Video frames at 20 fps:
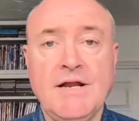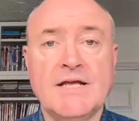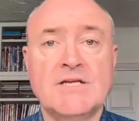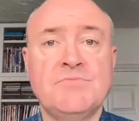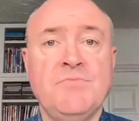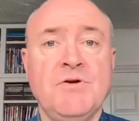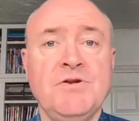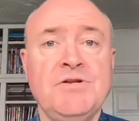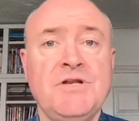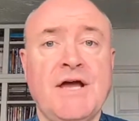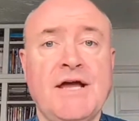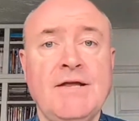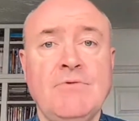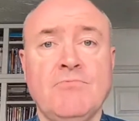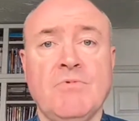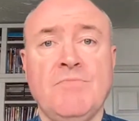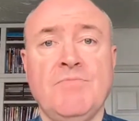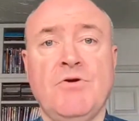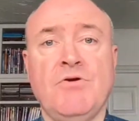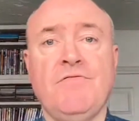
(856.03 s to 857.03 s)
Next Monday,
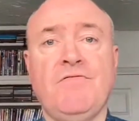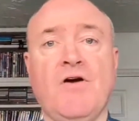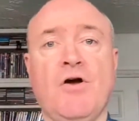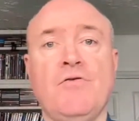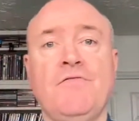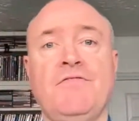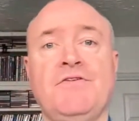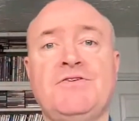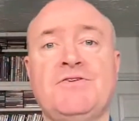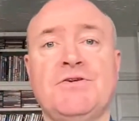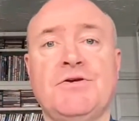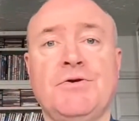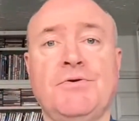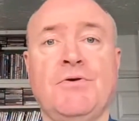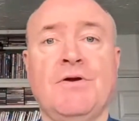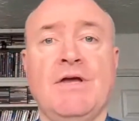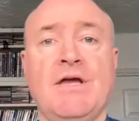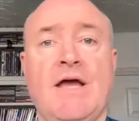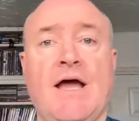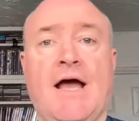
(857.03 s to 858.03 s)
we move over
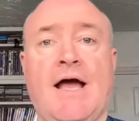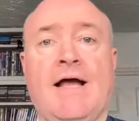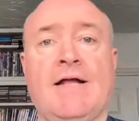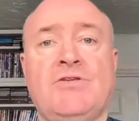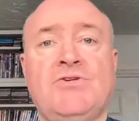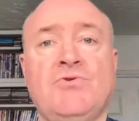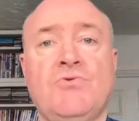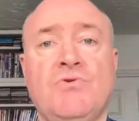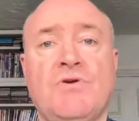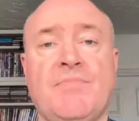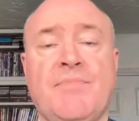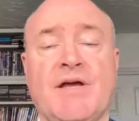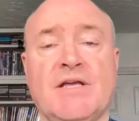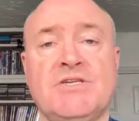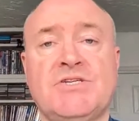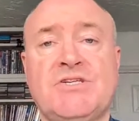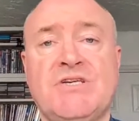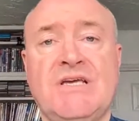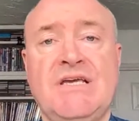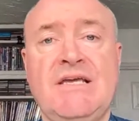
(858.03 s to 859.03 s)
to talking
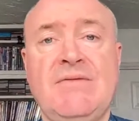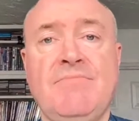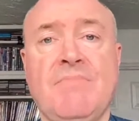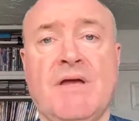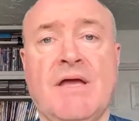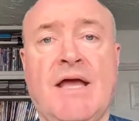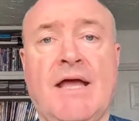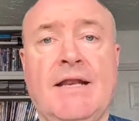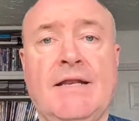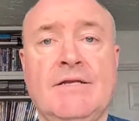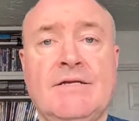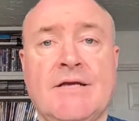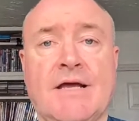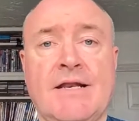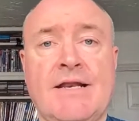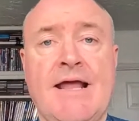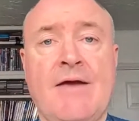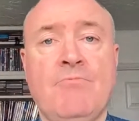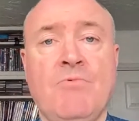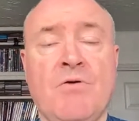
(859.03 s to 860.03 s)
about SEAM and
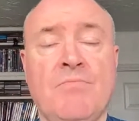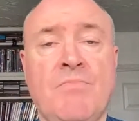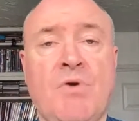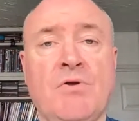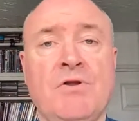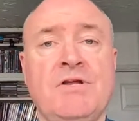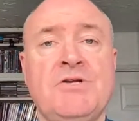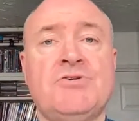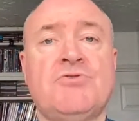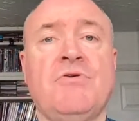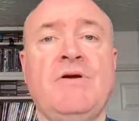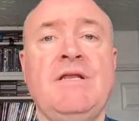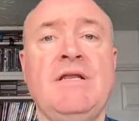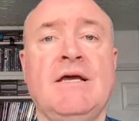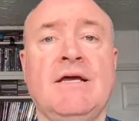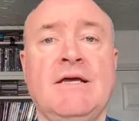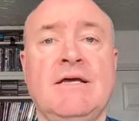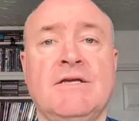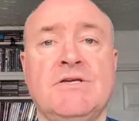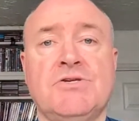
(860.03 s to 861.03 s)
network
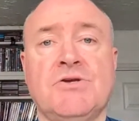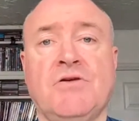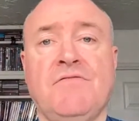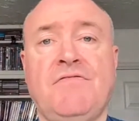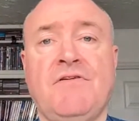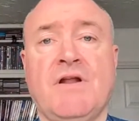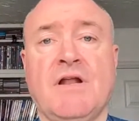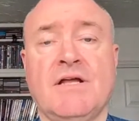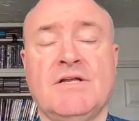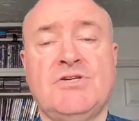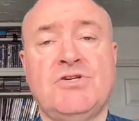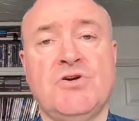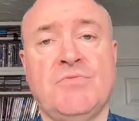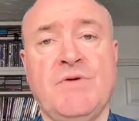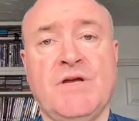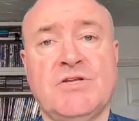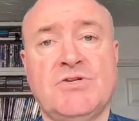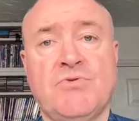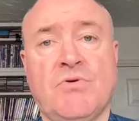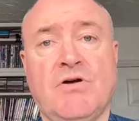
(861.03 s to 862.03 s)
monitoring. So if you'd like to
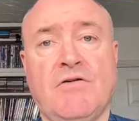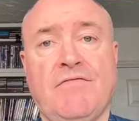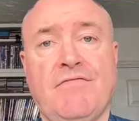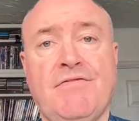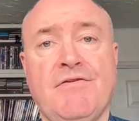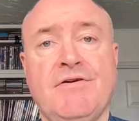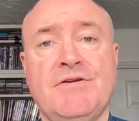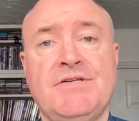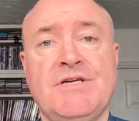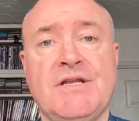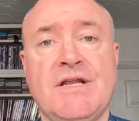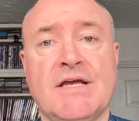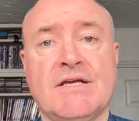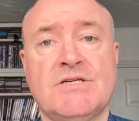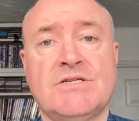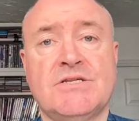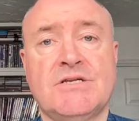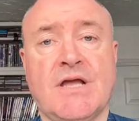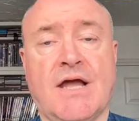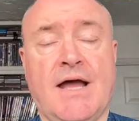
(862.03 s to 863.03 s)
join me at 12:30
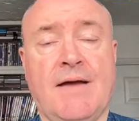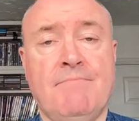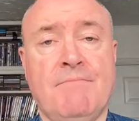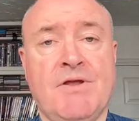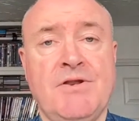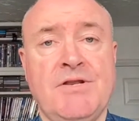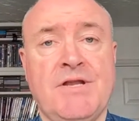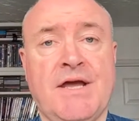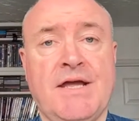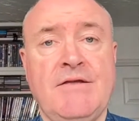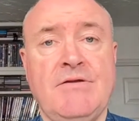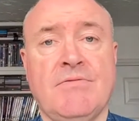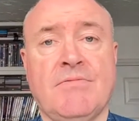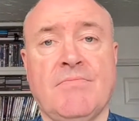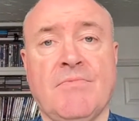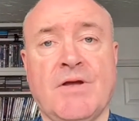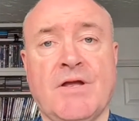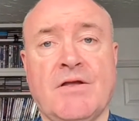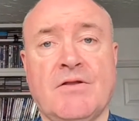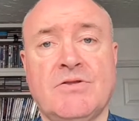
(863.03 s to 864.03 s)
next Monday,
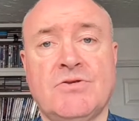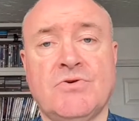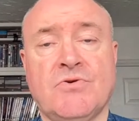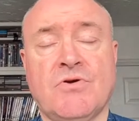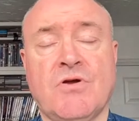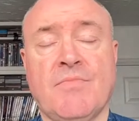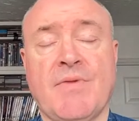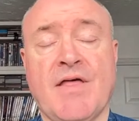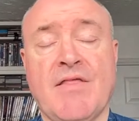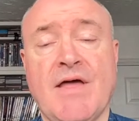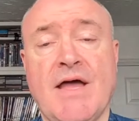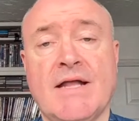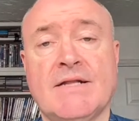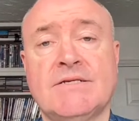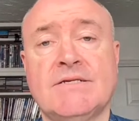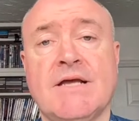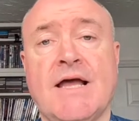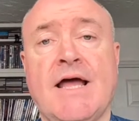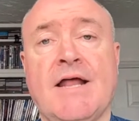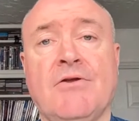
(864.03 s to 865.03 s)
we could talk about
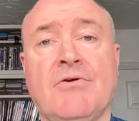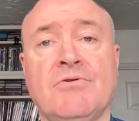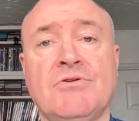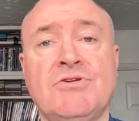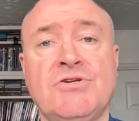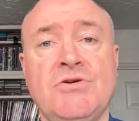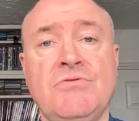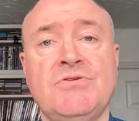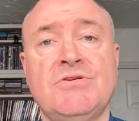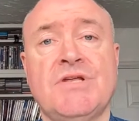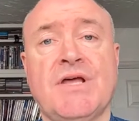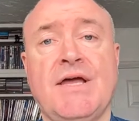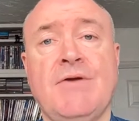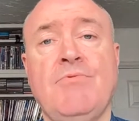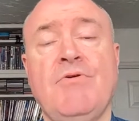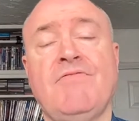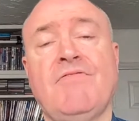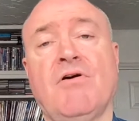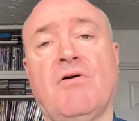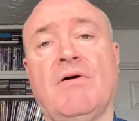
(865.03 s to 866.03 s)
that. And on
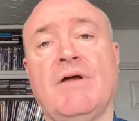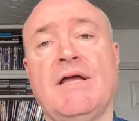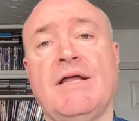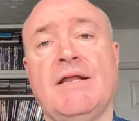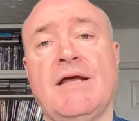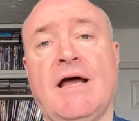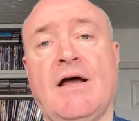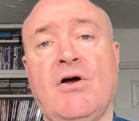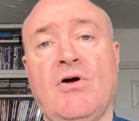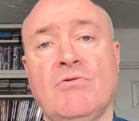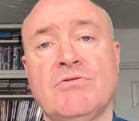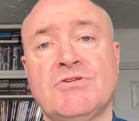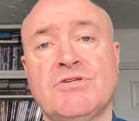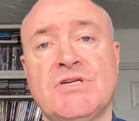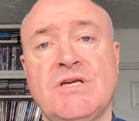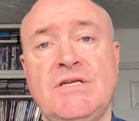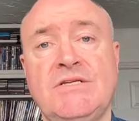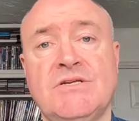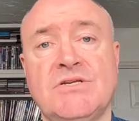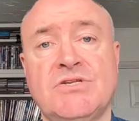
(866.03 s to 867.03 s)
Tuesday, we've got in our hot
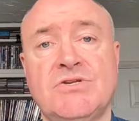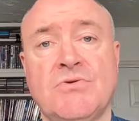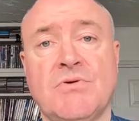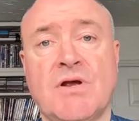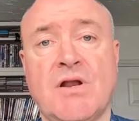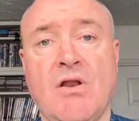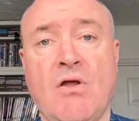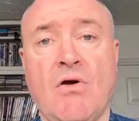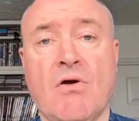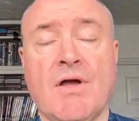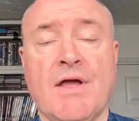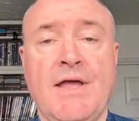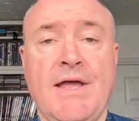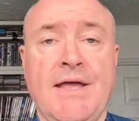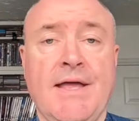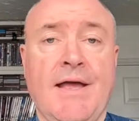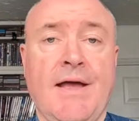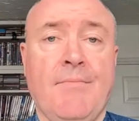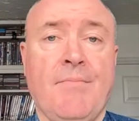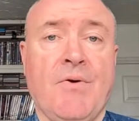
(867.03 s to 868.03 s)
seat at 2 o'clock,
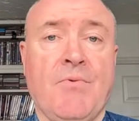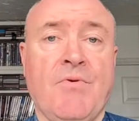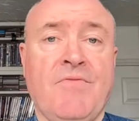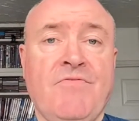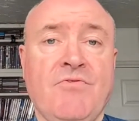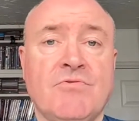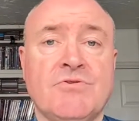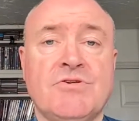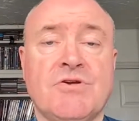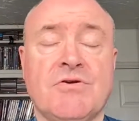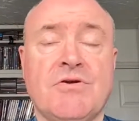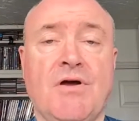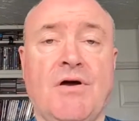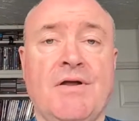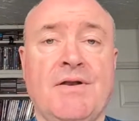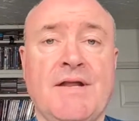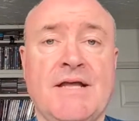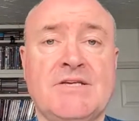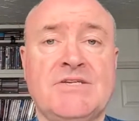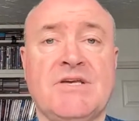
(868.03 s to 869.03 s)
but we've also
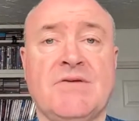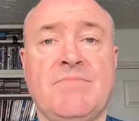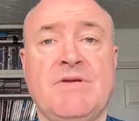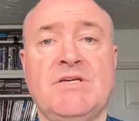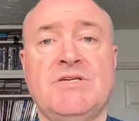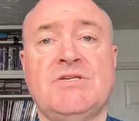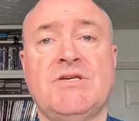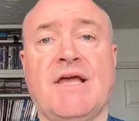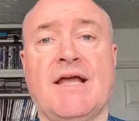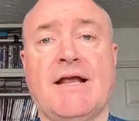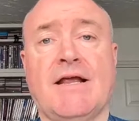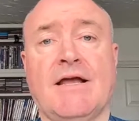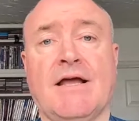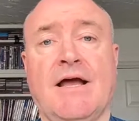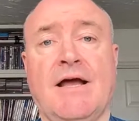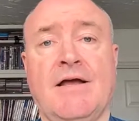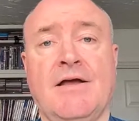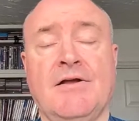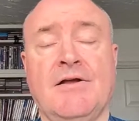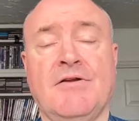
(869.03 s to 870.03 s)
got an SMESec
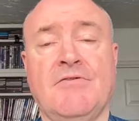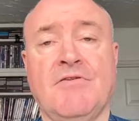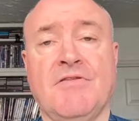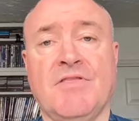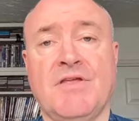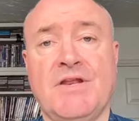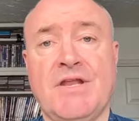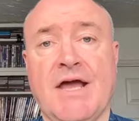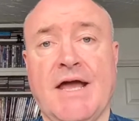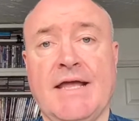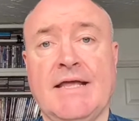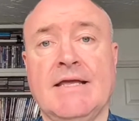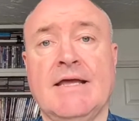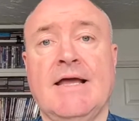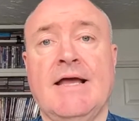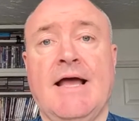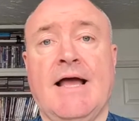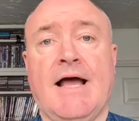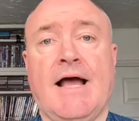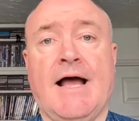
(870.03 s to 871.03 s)
earlier in the day.
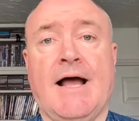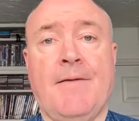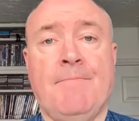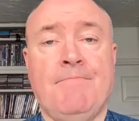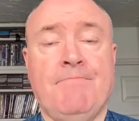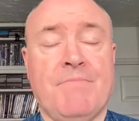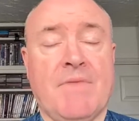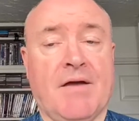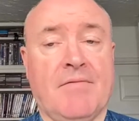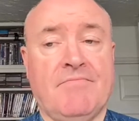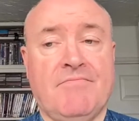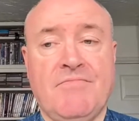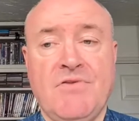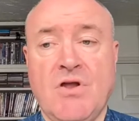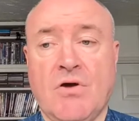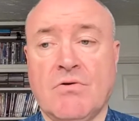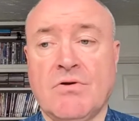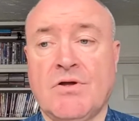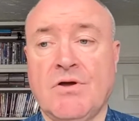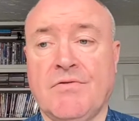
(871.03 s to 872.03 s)
I've
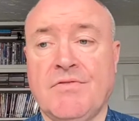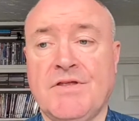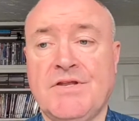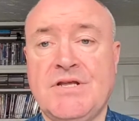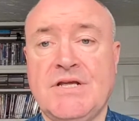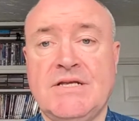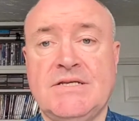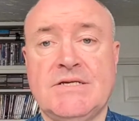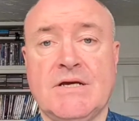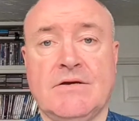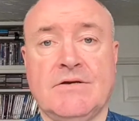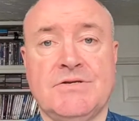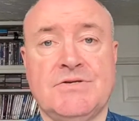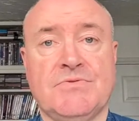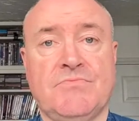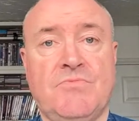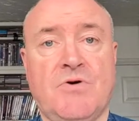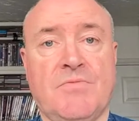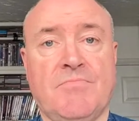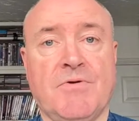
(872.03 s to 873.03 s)
not got the details
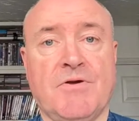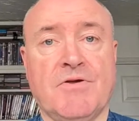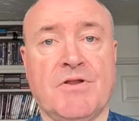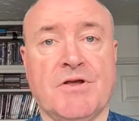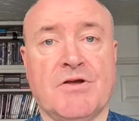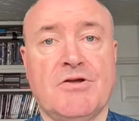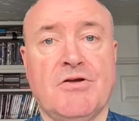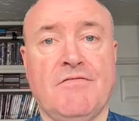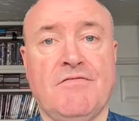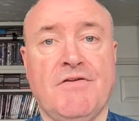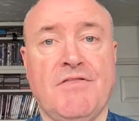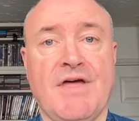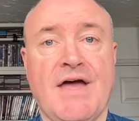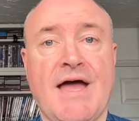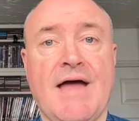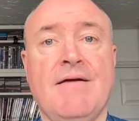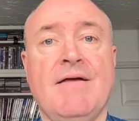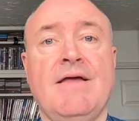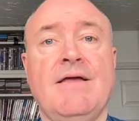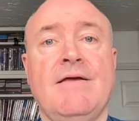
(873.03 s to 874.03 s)
of one we're going to cover
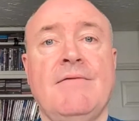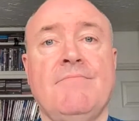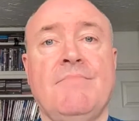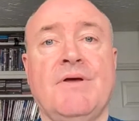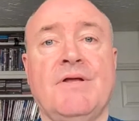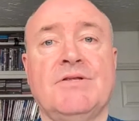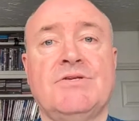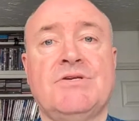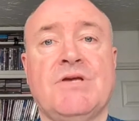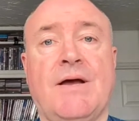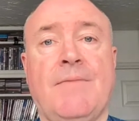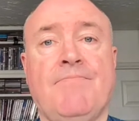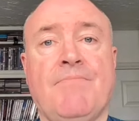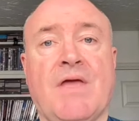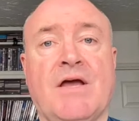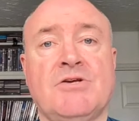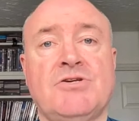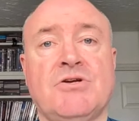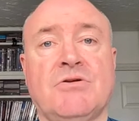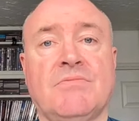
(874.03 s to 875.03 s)
there, but
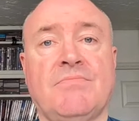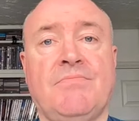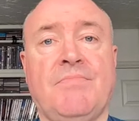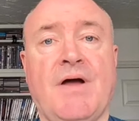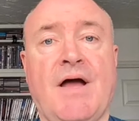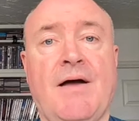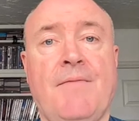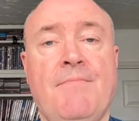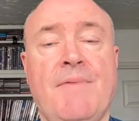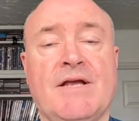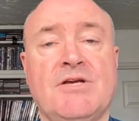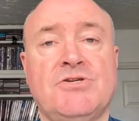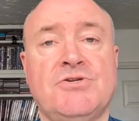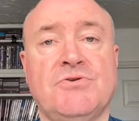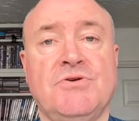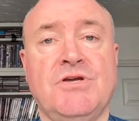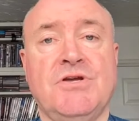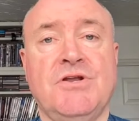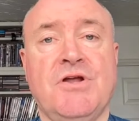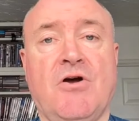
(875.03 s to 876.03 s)
I shall make
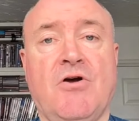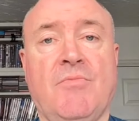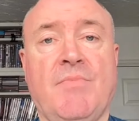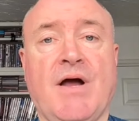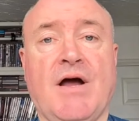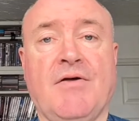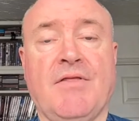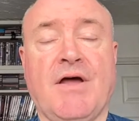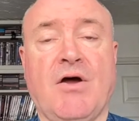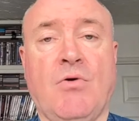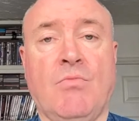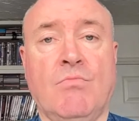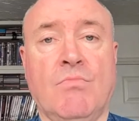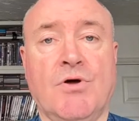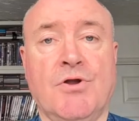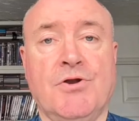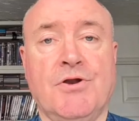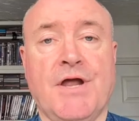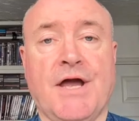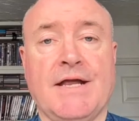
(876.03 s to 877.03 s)
sure you know about that on
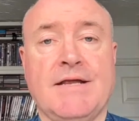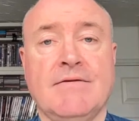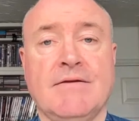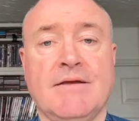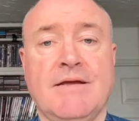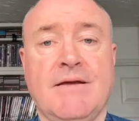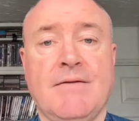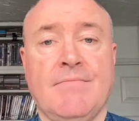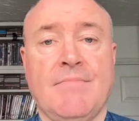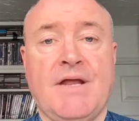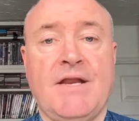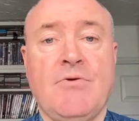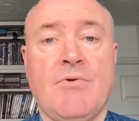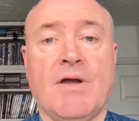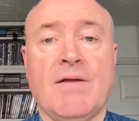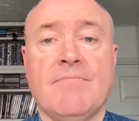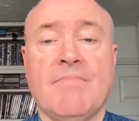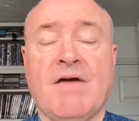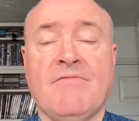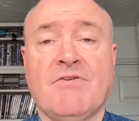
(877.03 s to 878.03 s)
Monday.
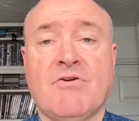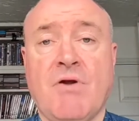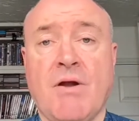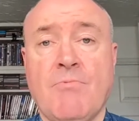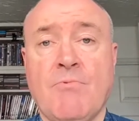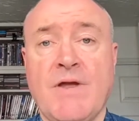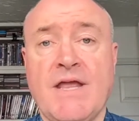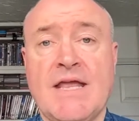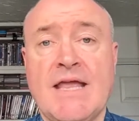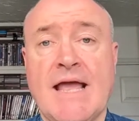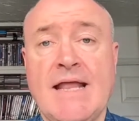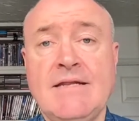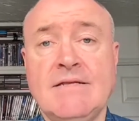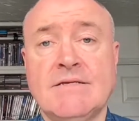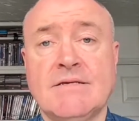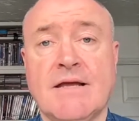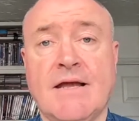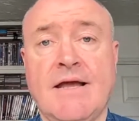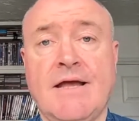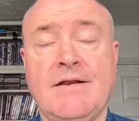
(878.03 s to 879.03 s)
Anyway, have a great
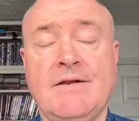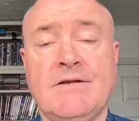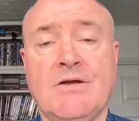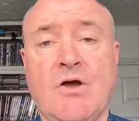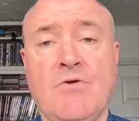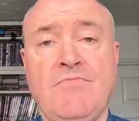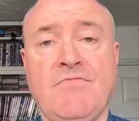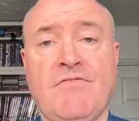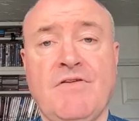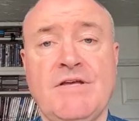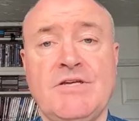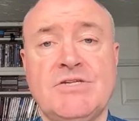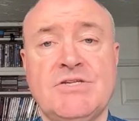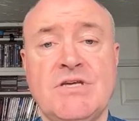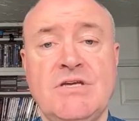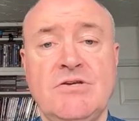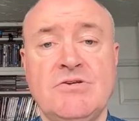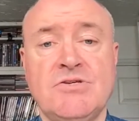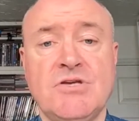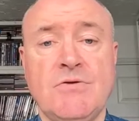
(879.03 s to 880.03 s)
weekend and hopefully
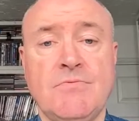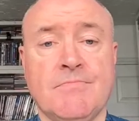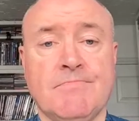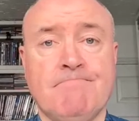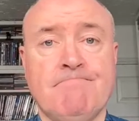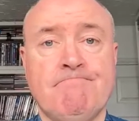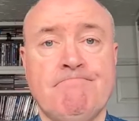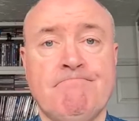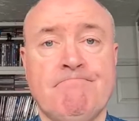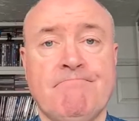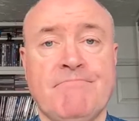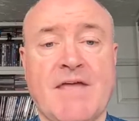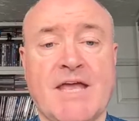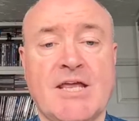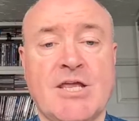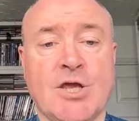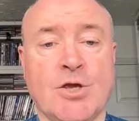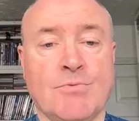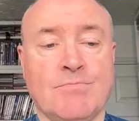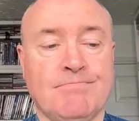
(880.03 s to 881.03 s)
see you soon.
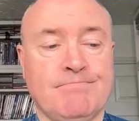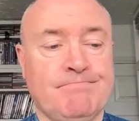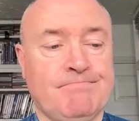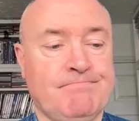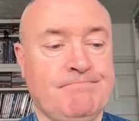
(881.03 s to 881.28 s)
Thank you.